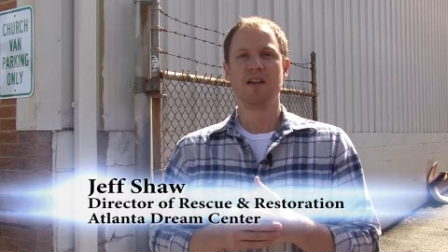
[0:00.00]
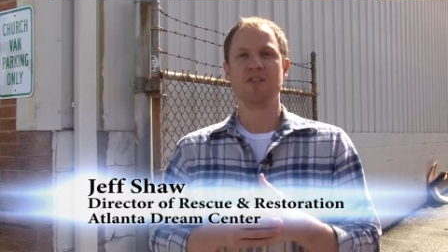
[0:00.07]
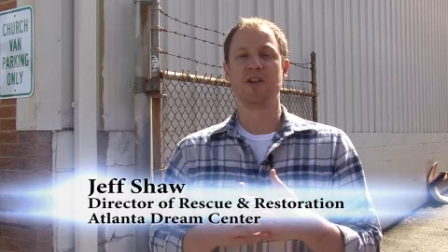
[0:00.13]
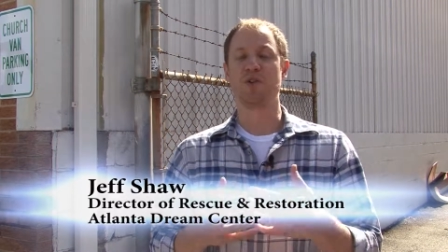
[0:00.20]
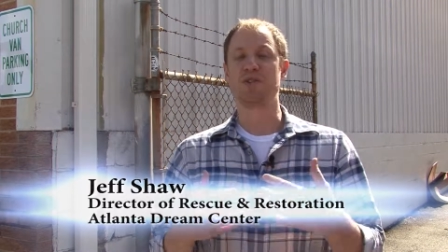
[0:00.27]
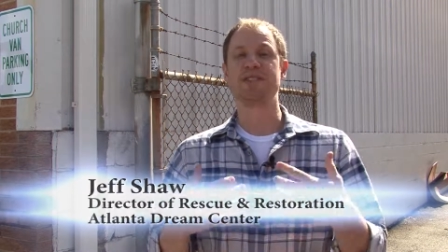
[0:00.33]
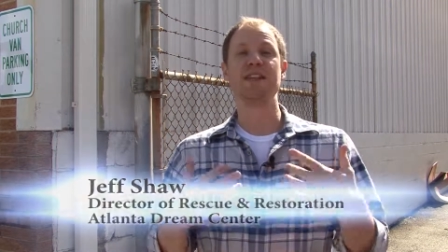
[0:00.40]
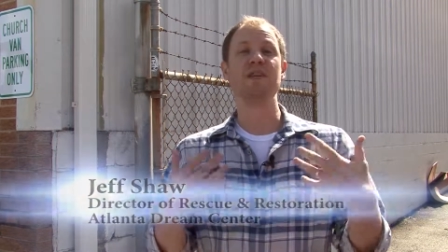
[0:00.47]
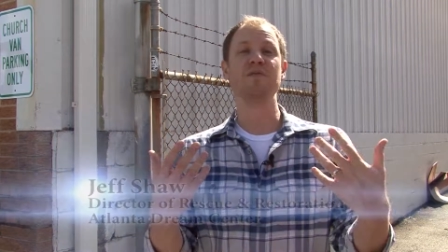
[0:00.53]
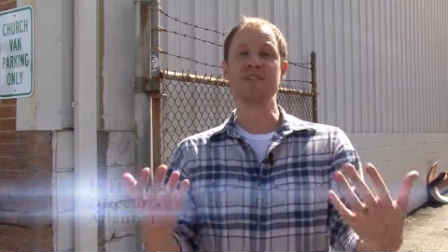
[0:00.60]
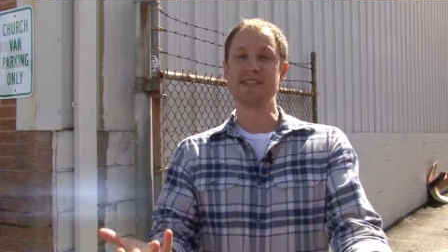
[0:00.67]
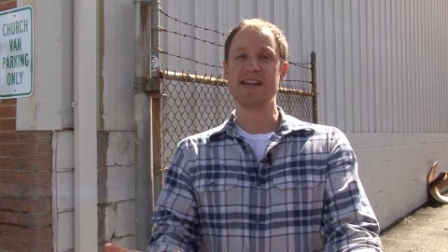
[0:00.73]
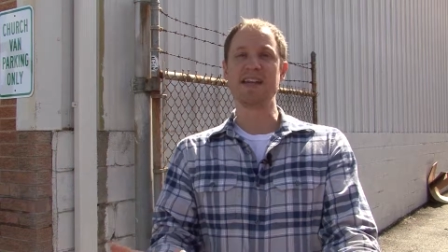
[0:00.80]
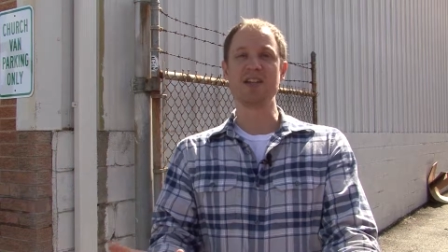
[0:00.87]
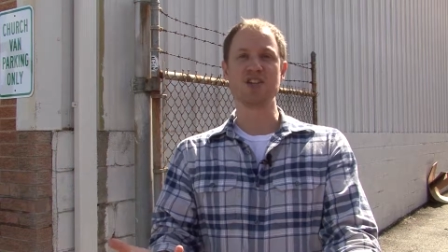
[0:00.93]
there was an
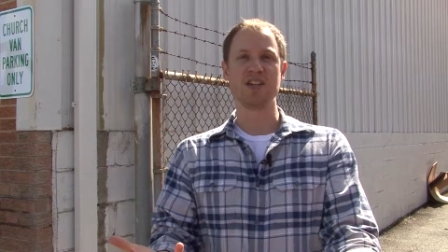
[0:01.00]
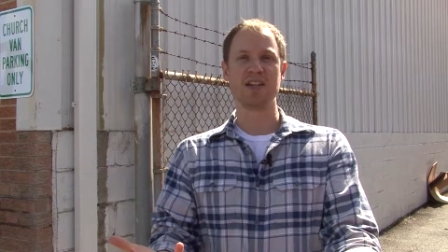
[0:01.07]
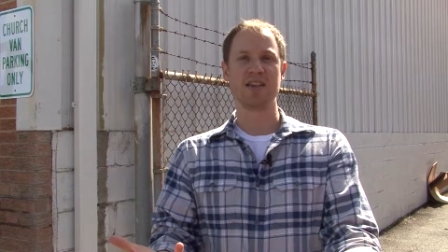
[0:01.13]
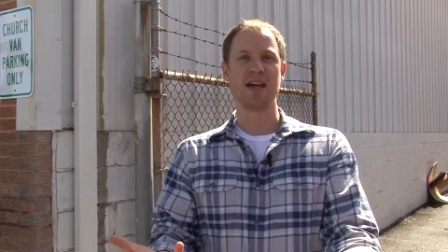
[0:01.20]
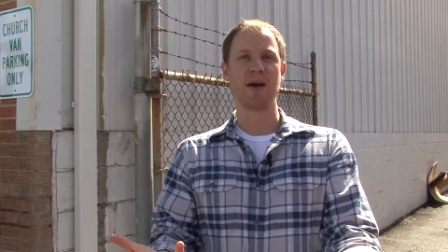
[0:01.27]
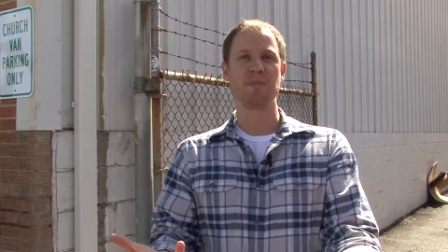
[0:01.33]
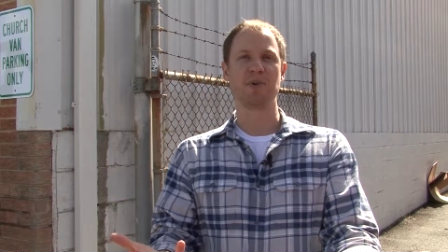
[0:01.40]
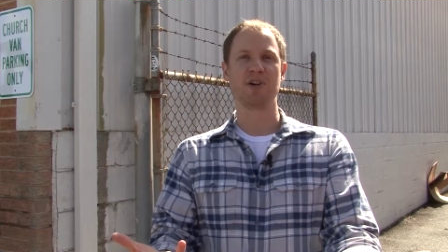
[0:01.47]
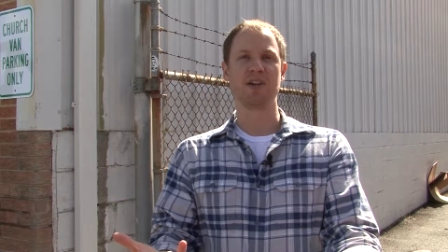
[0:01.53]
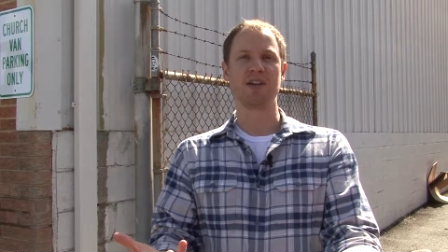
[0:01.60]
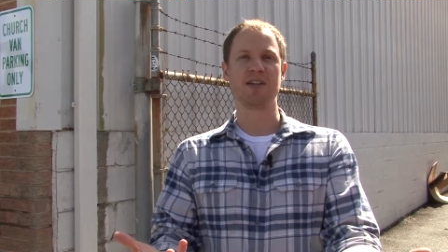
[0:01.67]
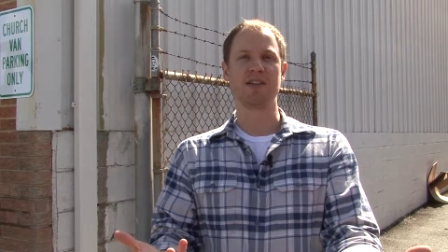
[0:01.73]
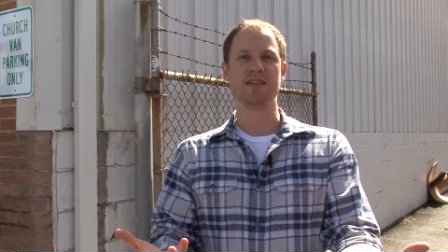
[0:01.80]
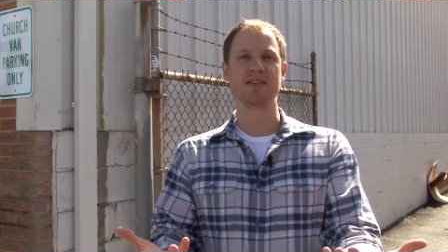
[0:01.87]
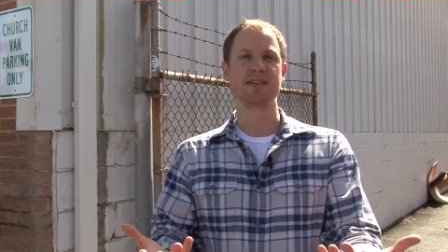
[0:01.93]
invitation in that
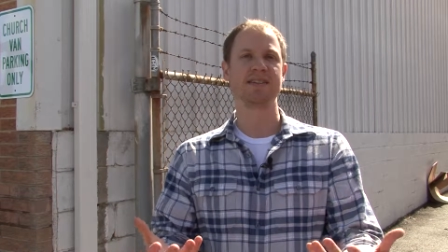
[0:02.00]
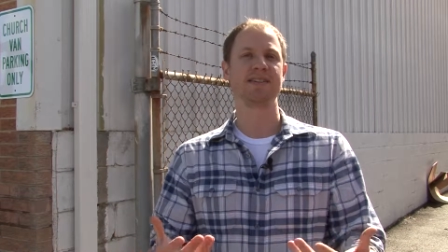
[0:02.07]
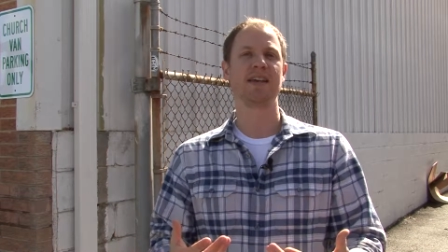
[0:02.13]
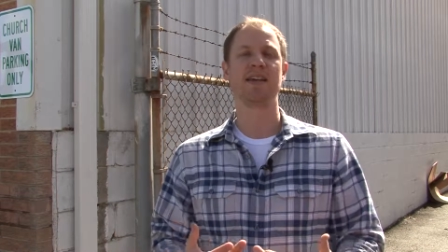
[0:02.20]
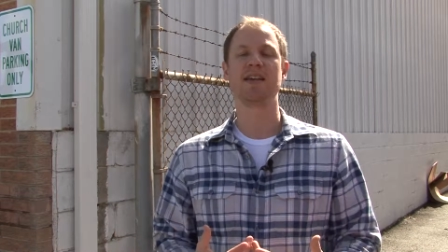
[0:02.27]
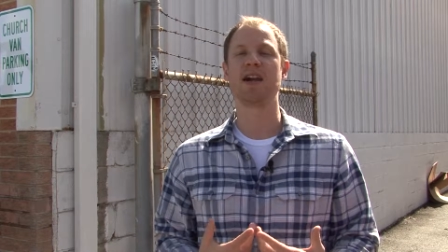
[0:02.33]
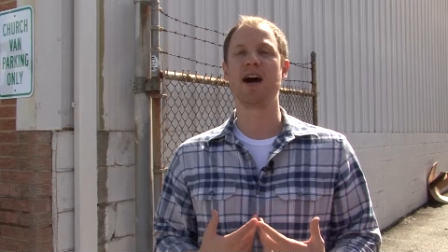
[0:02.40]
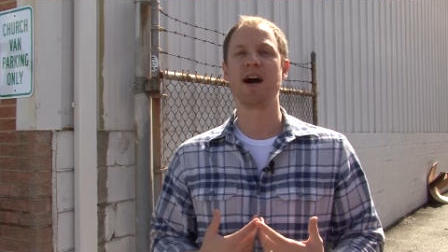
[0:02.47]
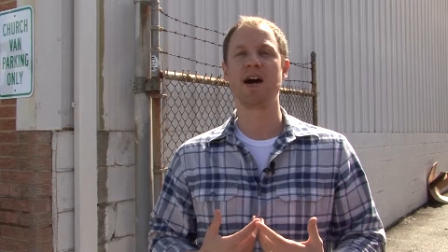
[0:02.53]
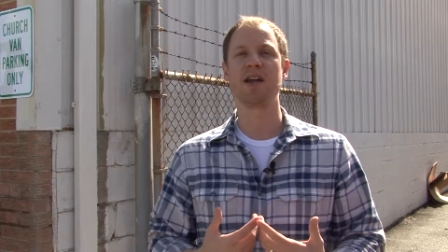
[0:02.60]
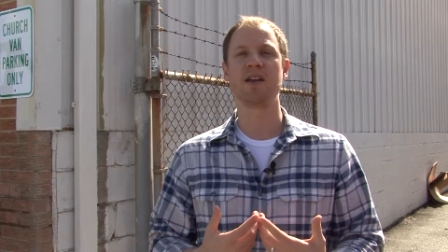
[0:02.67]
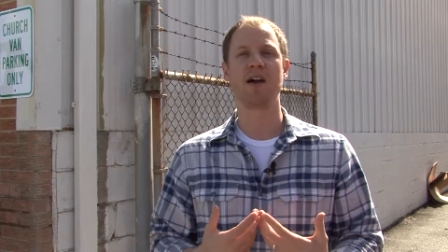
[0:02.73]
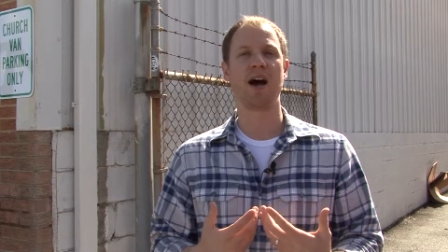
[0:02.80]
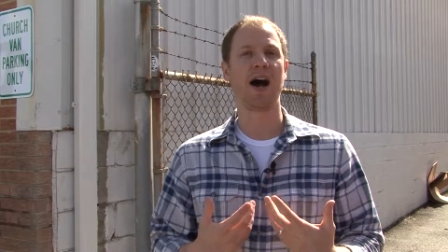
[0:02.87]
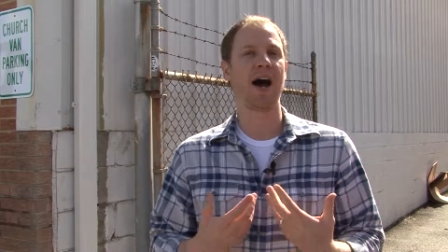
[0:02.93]
burden to say,
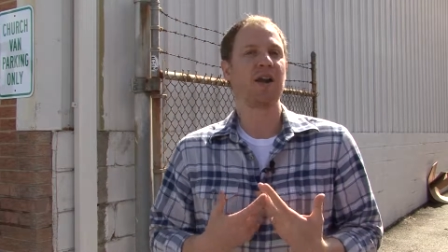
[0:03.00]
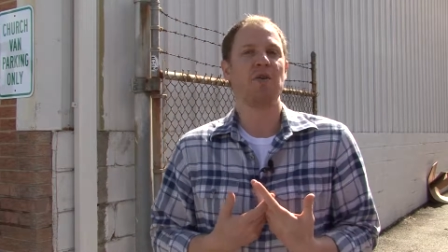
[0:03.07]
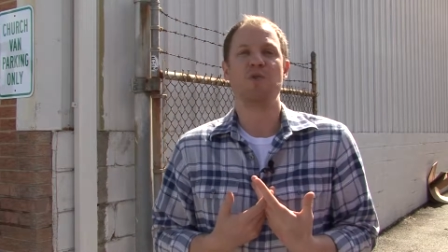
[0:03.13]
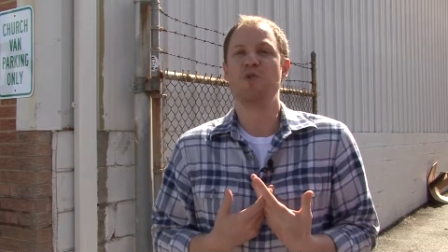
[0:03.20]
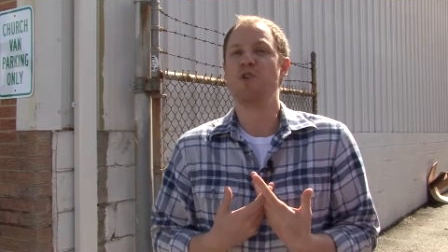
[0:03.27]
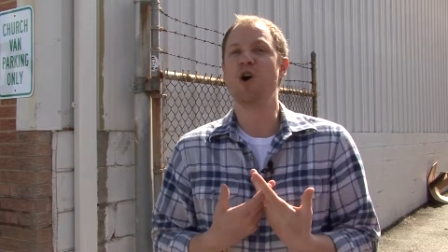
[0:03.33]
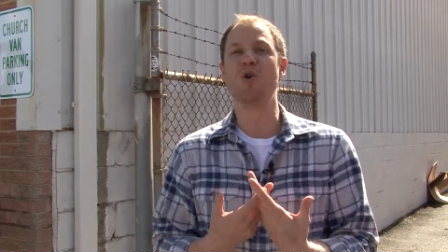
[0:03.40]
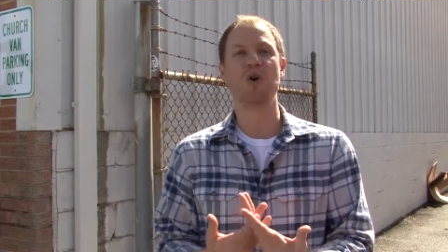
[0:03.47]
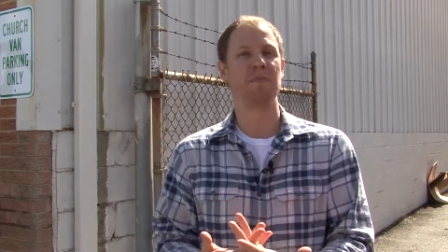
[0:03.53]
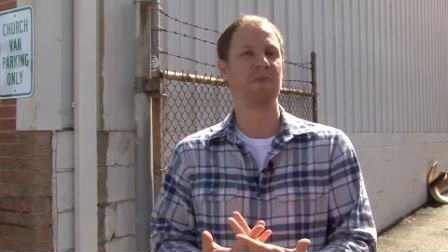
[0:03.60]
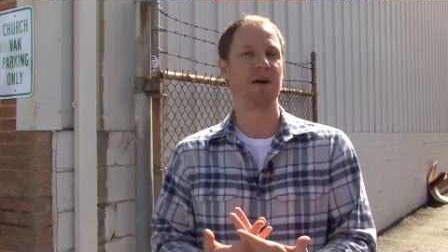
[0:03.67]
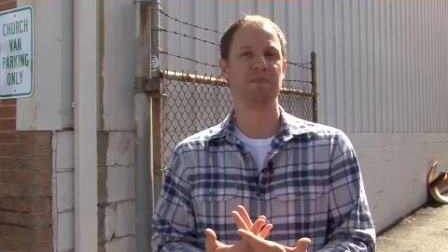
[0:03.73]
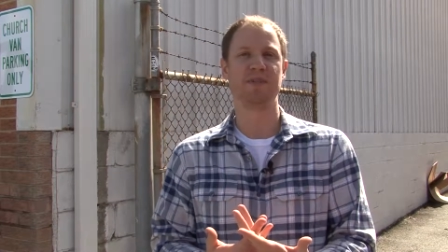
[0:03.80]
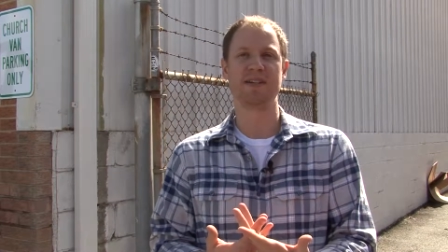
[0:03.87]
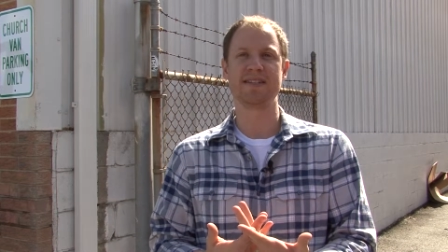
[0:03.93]
God, I don't know what
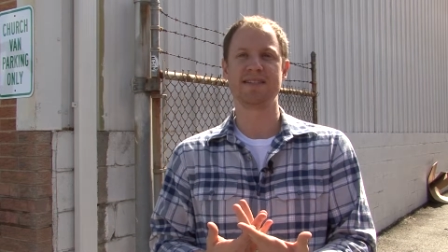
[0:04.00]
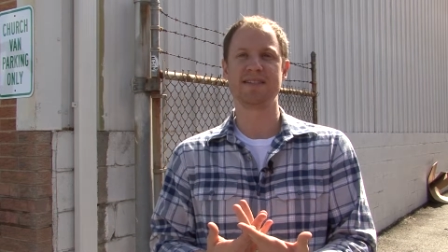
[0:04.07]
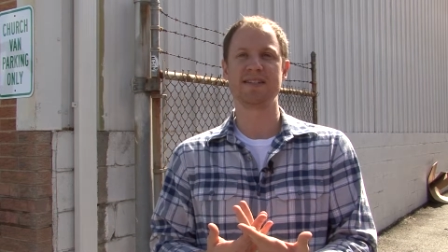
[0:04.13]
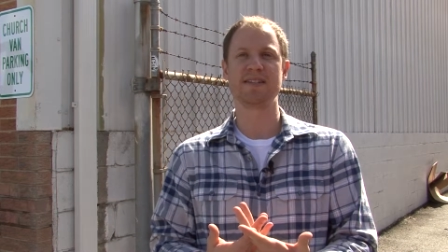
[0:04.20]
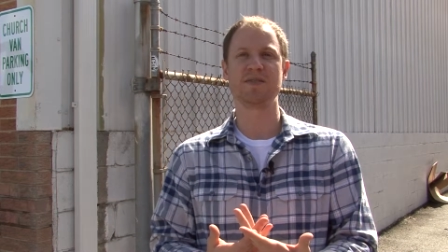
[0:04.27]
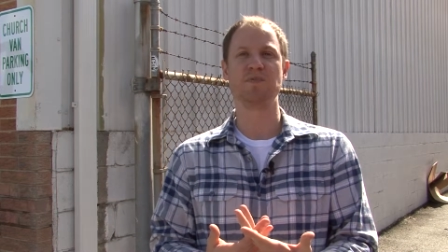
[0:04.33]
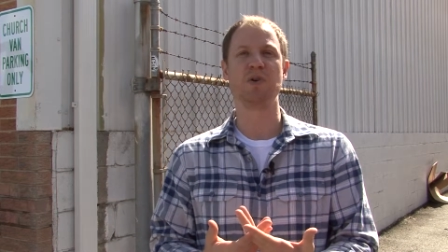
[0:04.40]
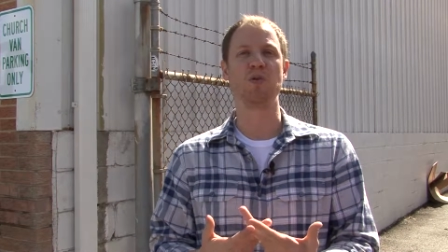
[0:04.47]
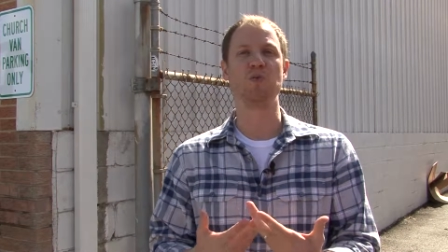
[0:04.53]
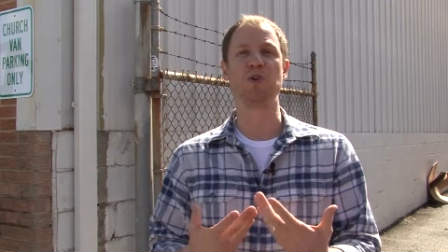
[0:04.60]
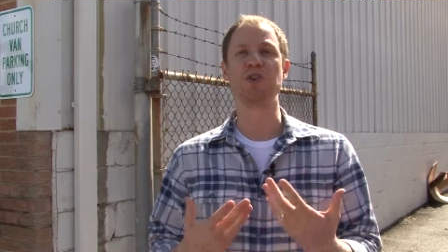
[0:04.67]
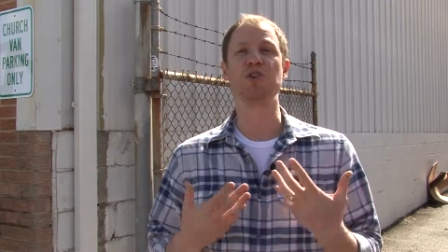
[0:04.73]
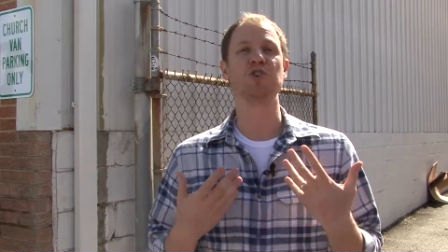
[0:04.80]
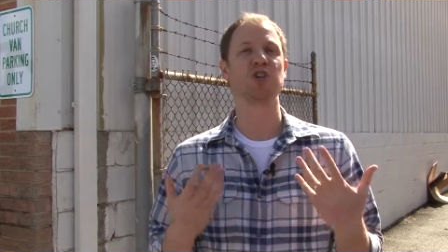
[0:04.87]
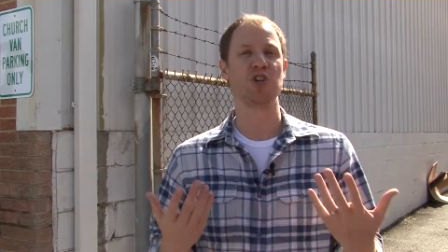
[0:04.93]
my place is, but will
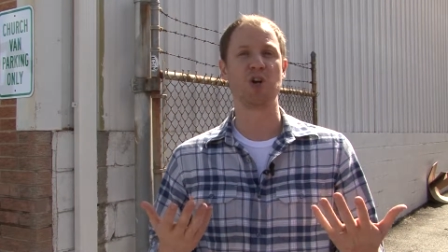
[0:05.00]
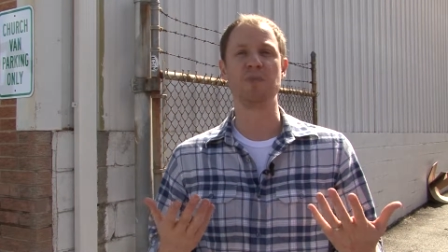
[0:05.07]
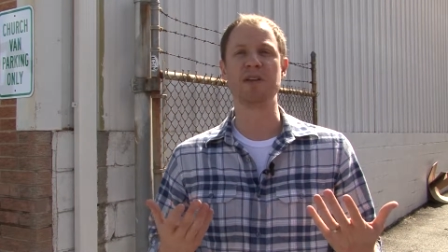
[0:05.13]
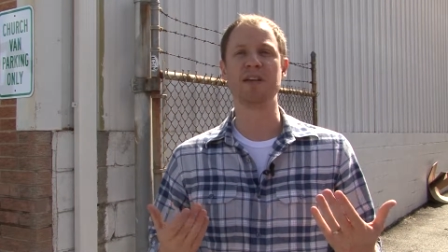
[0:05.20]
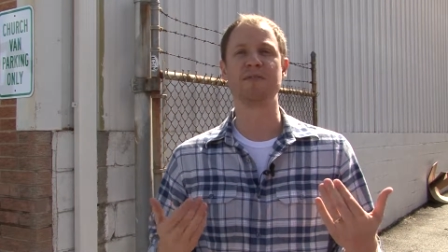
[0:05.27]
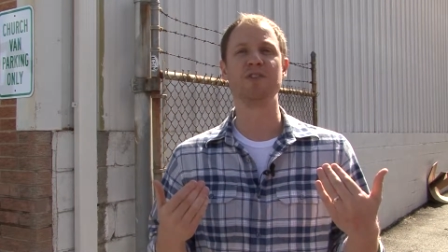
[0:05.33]
you show me?